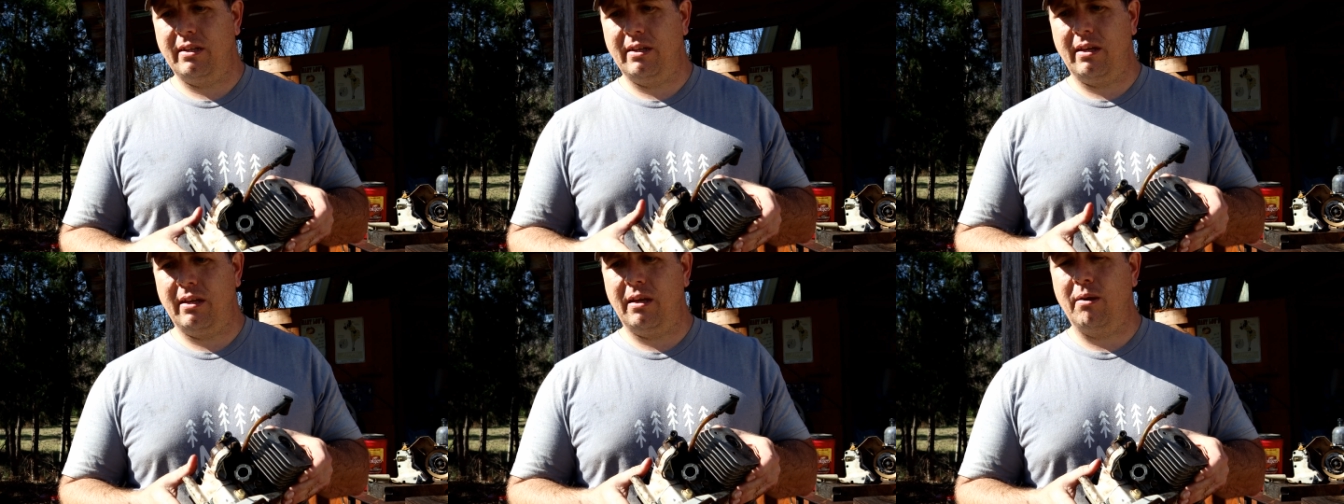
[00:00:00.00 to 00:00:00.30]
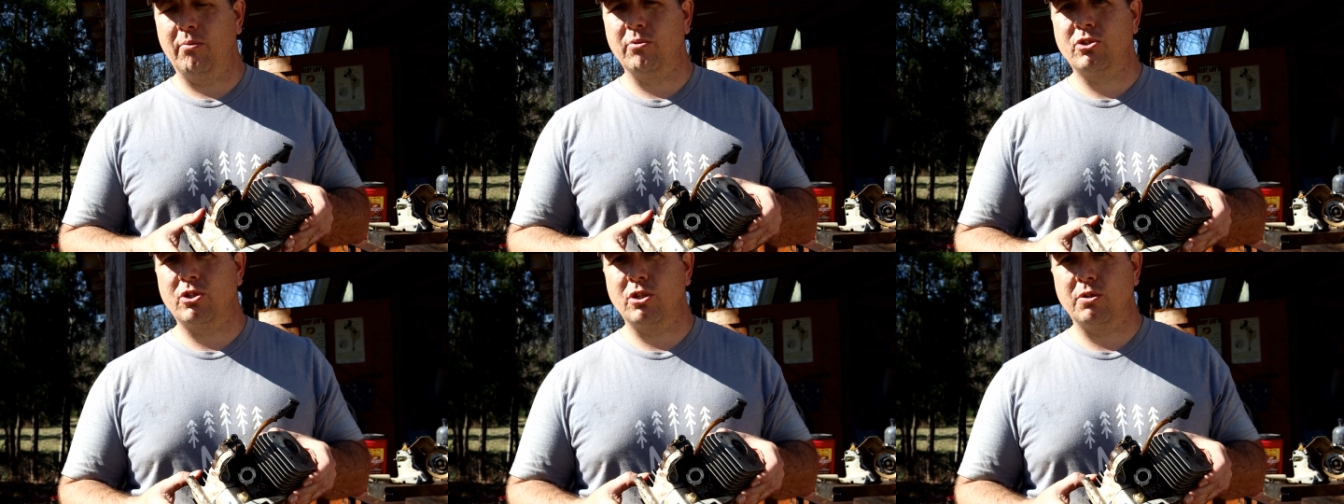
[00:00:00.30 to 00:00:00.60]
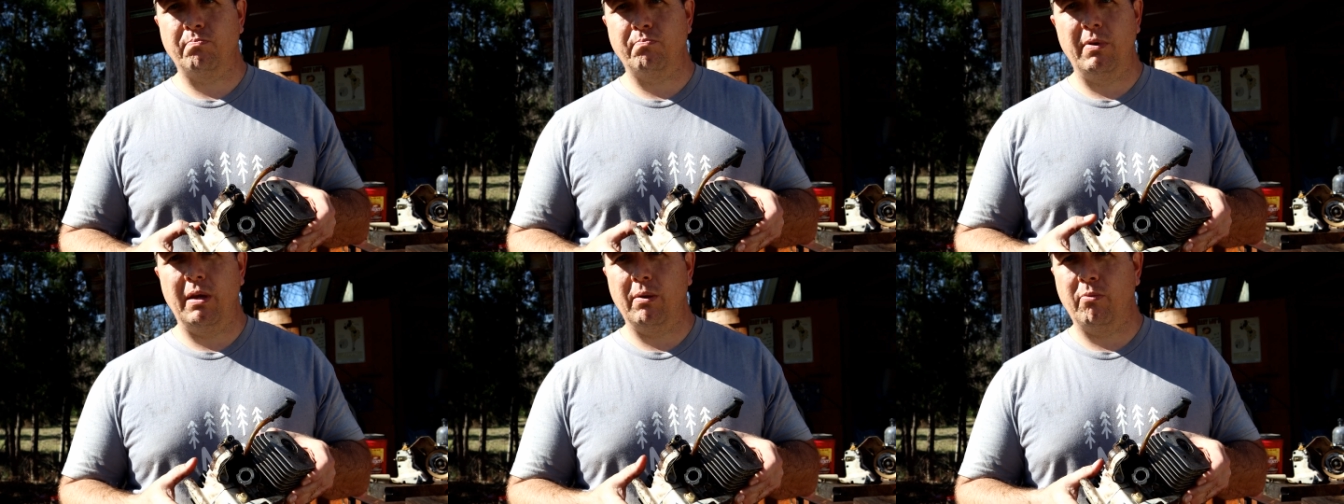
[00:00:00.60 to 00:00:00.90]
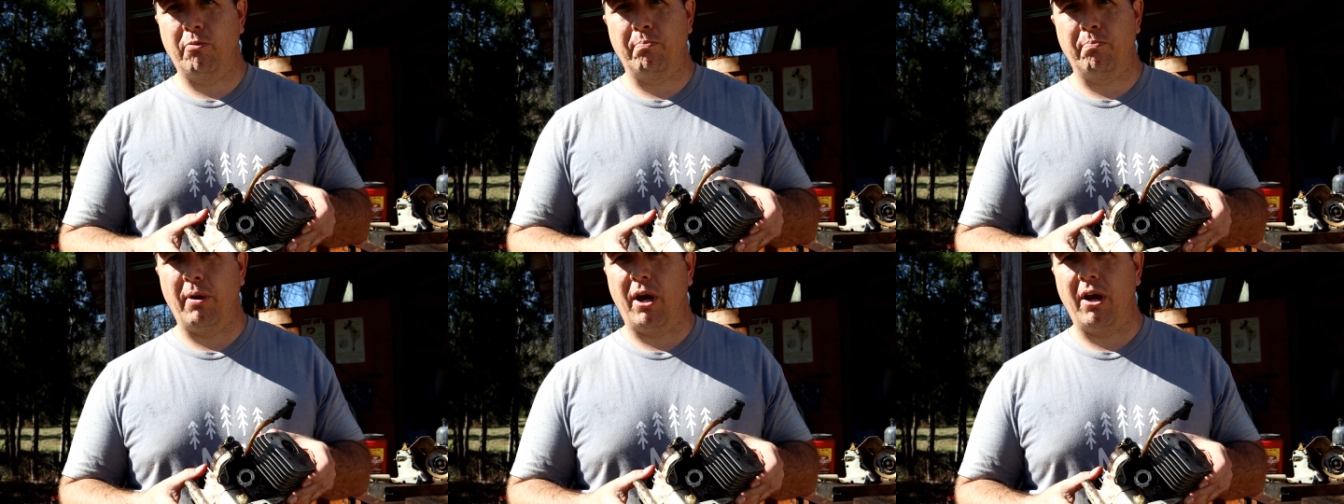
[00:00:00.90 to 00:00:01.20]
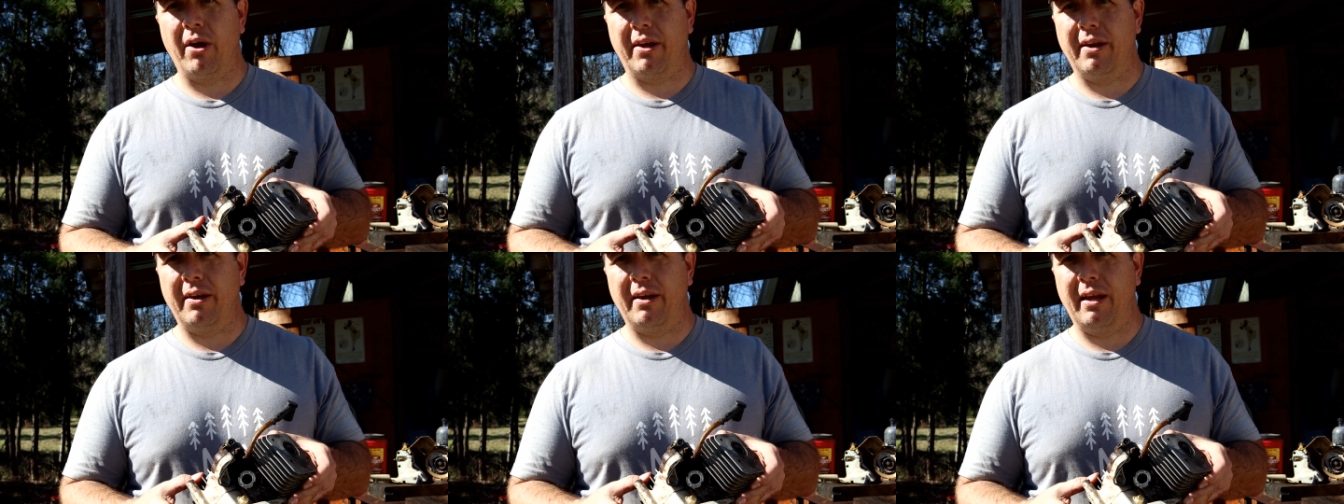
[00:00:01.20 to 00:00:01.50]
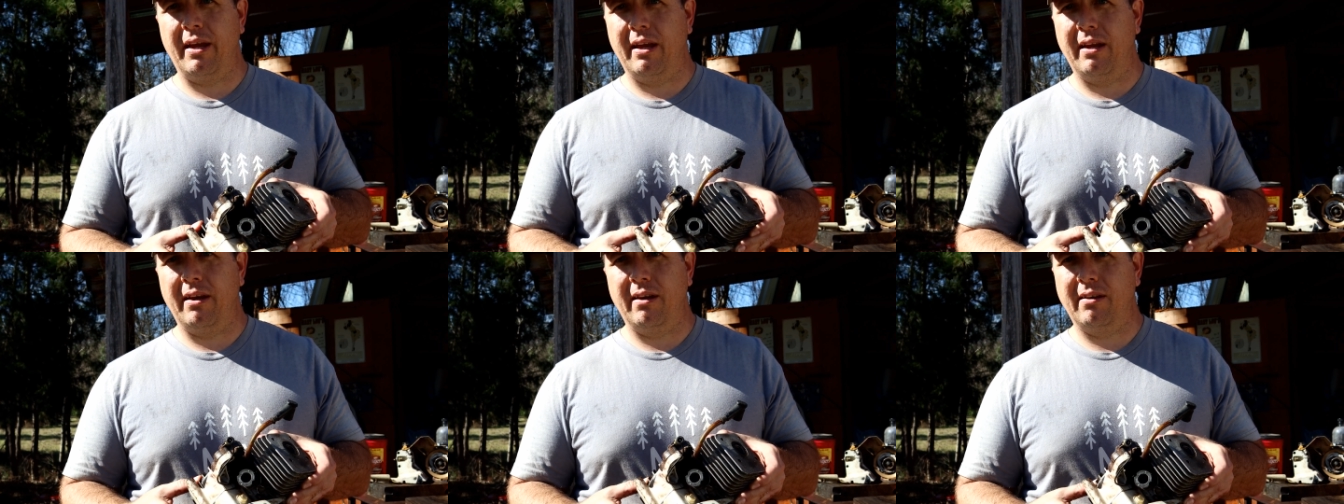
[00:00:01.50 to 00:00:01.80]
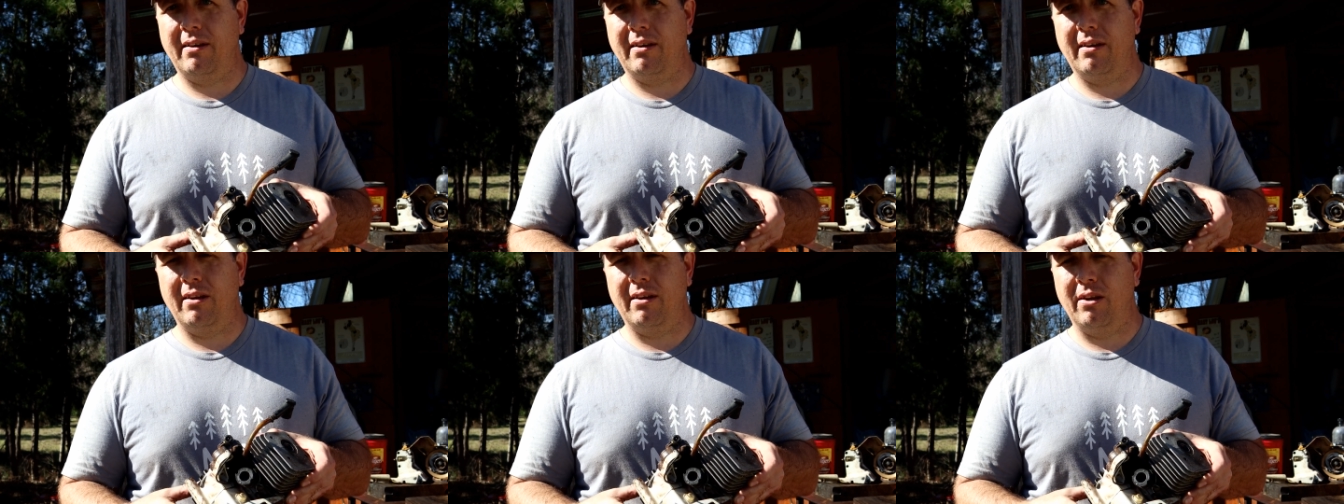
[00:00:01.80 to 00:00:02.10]
it was bogging,
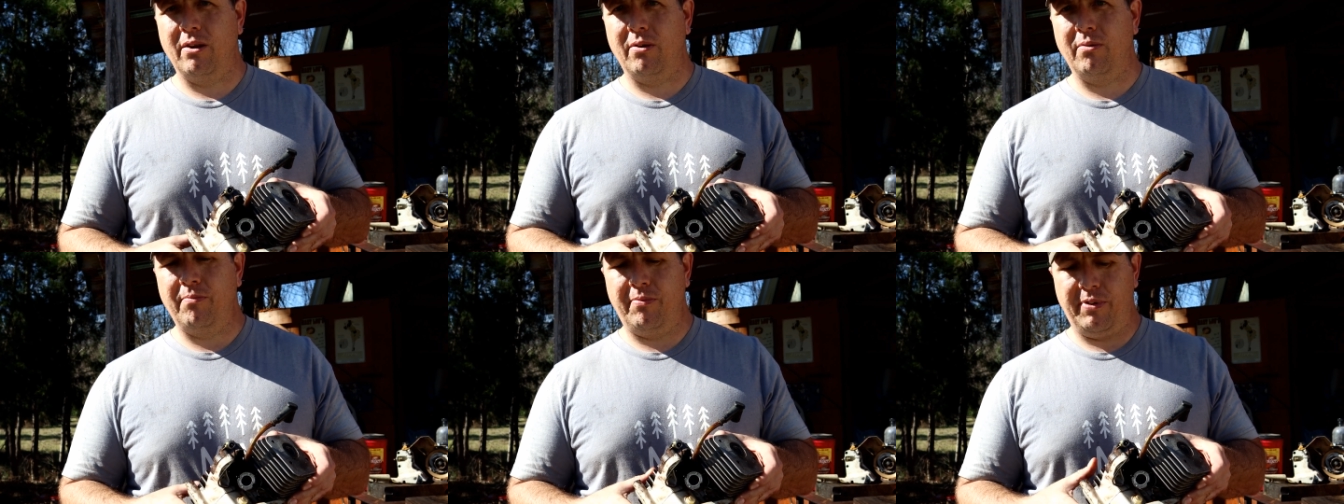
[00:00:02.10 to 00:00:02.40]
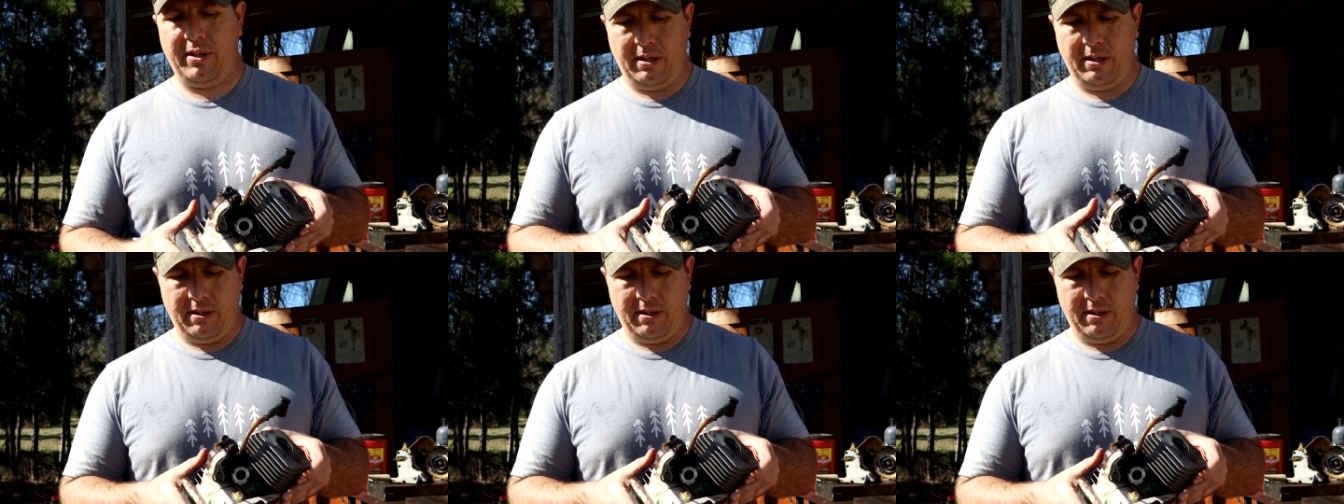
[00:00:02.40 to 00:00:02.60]
and you know,